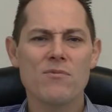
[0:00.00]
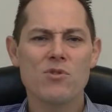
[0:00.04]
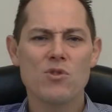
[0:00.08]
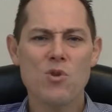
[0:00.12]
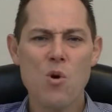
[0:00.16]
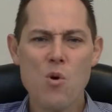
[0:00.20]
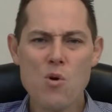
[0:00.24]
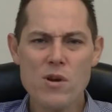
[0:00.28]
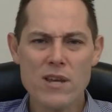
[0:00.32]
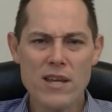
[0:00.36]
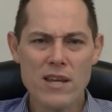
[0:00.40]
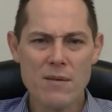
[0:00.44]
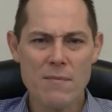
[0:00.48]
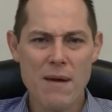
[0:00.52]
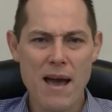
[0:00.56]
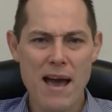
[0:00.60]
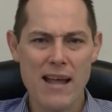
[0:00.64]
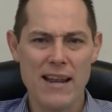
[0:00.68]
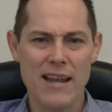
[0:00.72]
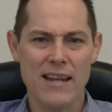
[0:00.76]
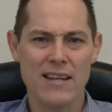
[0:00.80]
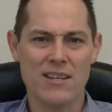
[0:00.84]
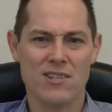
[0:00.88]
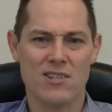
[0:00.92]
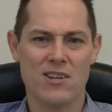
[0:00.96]
talking
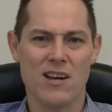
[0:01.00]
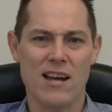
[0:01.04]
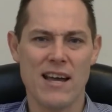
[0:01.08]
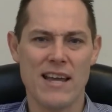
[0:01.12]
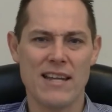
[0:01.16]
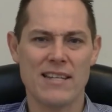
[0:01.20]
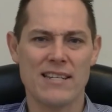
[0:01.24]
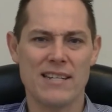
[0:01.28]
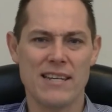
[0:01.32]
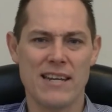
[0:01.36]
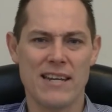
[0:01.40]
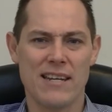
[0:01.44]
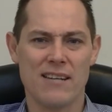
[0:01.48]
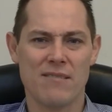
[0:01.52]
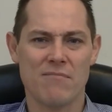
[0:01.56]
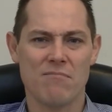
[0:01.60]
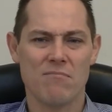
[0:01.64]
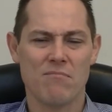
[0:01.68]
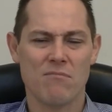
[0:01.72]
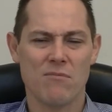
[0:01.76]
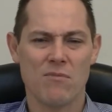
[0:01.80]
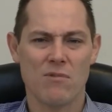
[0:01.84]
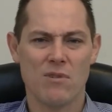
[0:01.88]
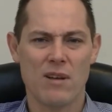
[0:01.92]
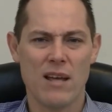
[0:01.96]
about anxiety and
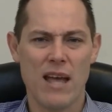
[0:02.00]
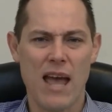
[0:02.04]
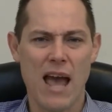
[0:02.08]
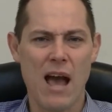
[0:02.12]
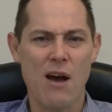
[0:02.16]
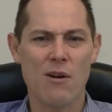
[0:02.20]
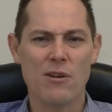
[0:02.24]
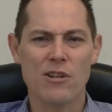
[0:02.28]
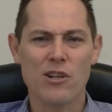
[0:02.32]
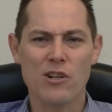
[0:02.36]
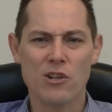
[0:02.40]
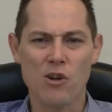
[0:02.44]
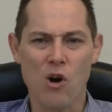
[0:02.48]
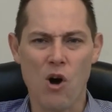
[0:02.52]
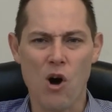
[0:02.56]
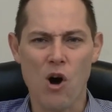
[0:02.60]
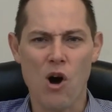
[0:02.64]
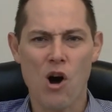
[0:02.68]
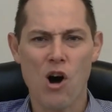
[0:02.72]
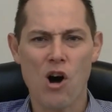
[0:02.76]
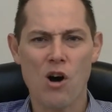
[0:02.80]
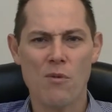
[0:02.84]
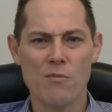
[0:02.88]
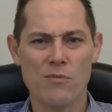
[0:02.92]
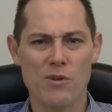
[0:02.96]
how it can
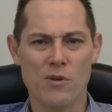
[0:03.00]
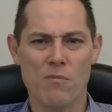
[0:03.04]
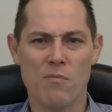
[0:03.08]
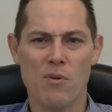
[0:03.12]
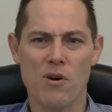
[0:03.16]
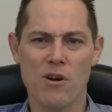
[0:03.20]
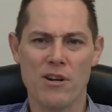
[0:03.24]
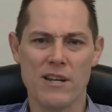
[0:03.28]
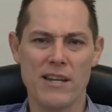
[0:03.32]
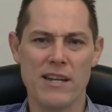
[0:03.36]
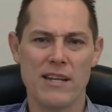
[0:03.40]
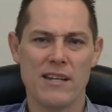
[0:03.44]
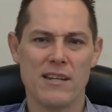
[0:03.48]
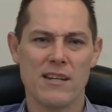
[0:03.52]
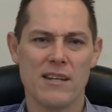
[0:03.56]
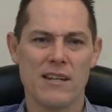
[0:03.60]
harm your body,